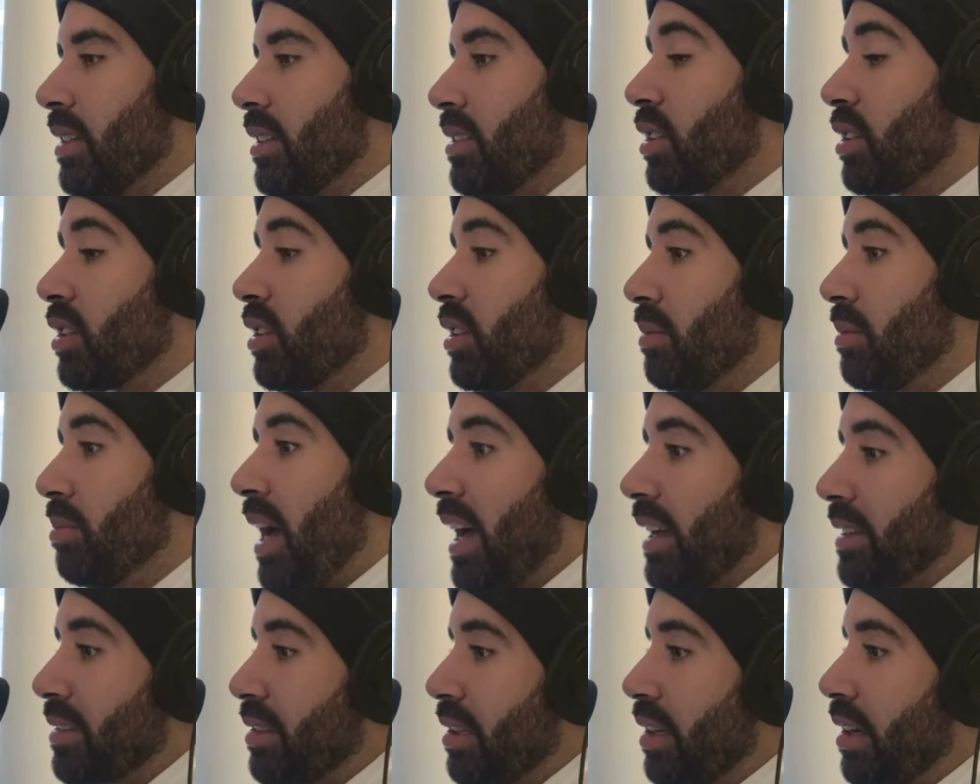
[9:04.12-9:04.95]
it's good
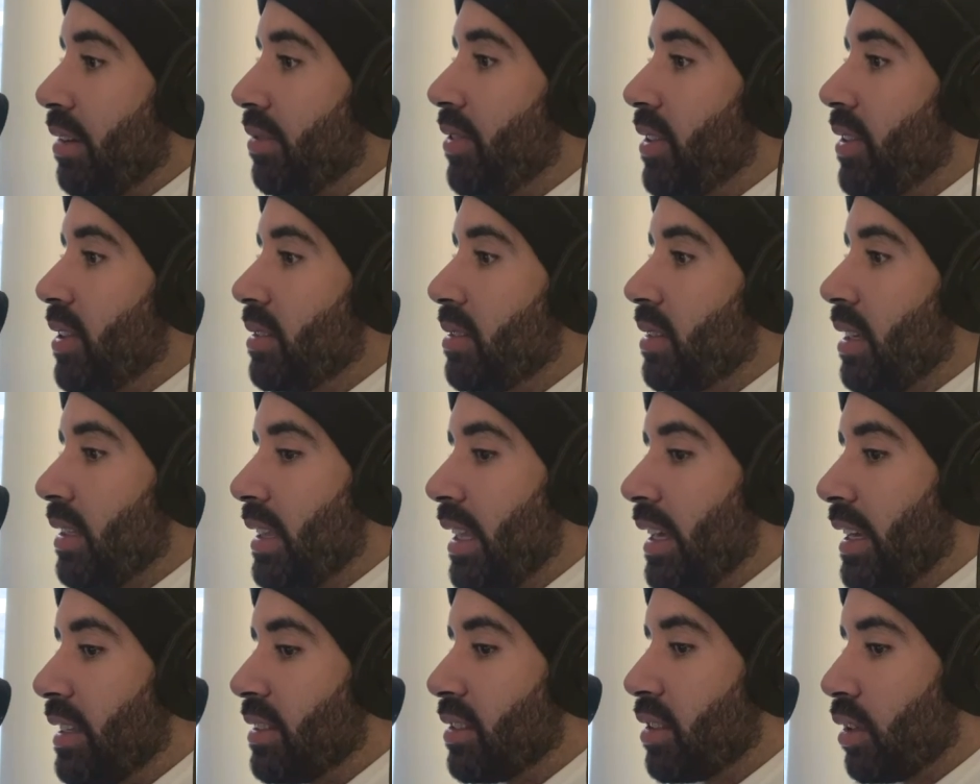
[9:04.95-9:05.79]
box office. I
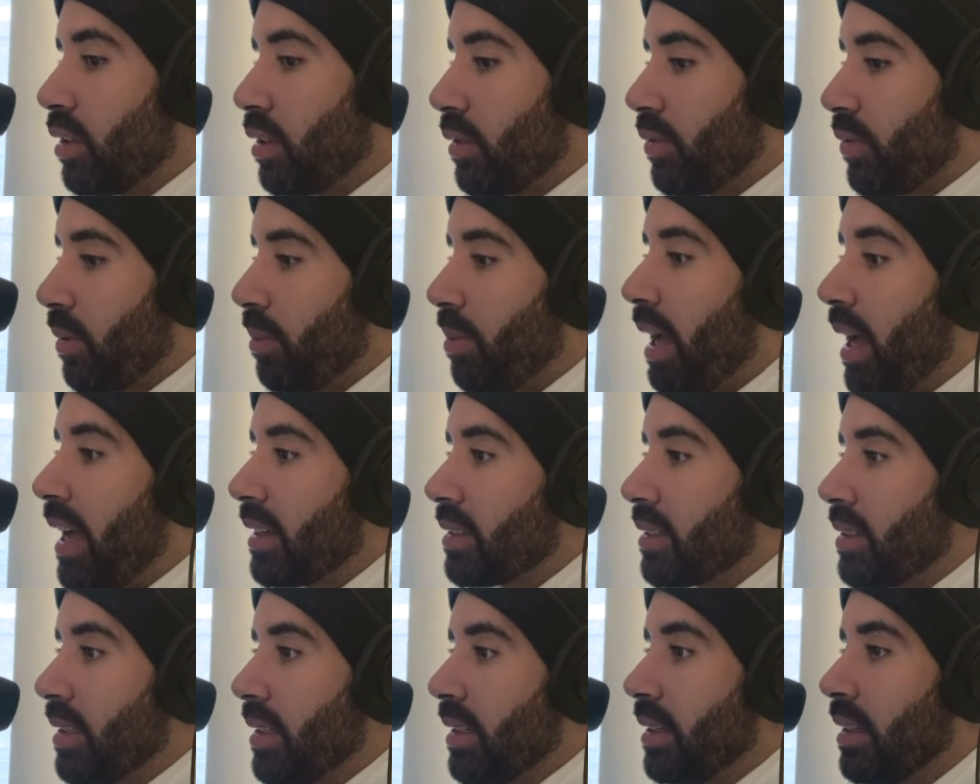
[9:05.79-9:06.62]
think it's good for
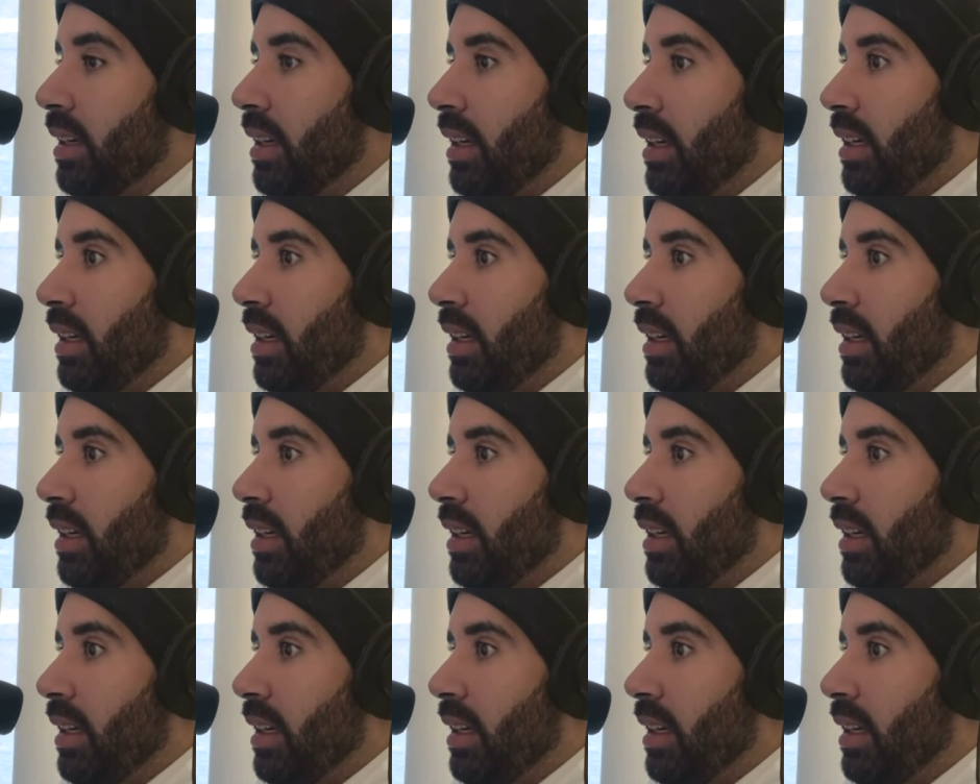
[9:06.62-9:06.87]
boxing.